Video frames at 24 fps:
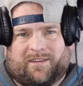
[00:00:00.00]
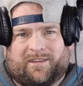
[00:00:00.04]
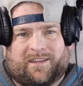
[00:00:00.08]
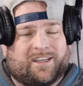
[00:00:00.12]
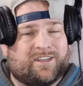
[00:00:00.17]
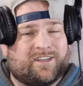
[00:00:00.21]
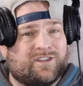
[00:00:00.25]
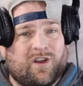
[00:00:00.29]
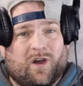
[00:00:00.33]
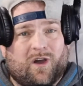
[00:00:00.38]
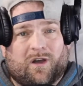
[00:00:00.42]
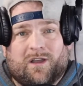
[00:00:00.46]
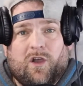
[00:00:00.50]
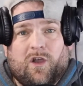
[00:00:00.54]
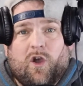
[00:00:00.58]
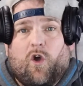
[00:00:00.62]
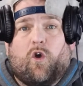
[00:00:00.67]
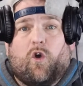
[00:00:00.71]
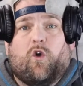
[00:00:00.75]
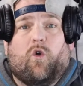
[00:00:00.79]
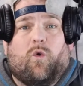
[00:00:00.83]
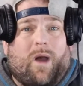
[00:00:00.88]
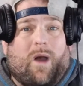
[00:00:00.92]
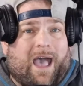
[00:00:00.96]
There's no
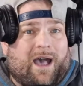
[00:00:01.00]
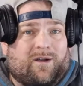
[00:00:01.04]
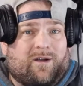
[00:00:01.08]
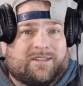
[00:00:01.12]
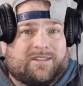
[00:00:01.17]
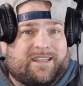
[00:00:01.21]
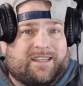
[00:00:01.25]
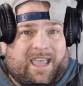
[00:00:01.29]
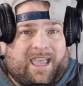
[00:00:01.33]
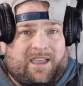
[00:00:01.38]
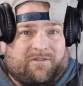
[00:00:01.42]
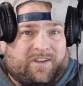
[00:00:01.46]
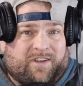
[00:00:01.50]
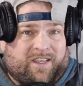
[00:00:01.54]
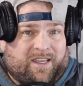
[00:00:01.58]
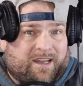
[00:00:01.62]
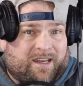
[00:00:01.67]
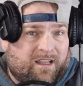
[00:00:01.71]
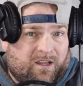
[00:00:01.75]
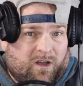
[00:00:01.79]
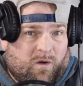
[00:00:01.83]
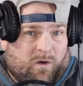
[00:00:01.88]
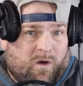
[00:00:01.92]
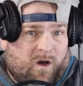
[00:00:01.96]
who else gave
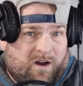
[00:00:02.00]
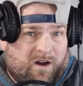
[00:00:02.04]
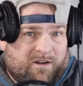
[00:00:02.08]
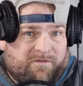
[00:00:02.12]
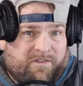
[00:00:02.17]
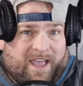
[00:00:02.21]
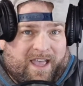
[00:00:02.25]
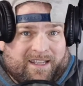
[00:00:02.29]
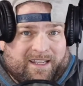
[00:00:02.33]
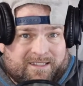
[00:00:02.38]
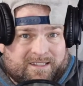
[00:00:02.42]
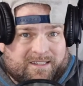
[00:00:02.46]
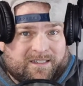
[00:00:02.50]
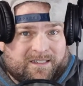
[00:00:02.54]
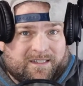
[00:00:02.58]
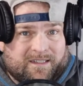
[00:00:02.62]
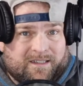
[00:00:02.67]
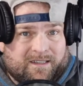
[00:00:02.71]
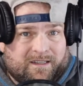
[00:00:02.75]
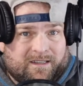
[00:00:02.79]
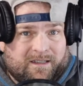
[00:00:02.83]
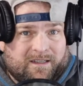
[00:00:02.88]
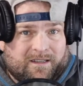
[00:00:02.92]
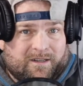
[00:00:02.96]
Canelo hard fights,
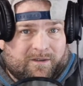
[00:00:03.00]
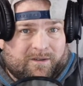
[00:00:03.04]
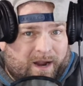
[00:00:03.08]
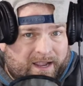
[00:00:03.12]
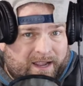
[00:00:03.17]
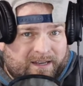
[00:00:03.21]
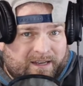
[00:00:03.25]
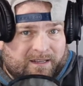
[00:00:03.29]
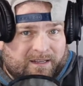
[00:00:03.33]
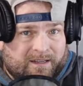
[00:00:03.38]
right?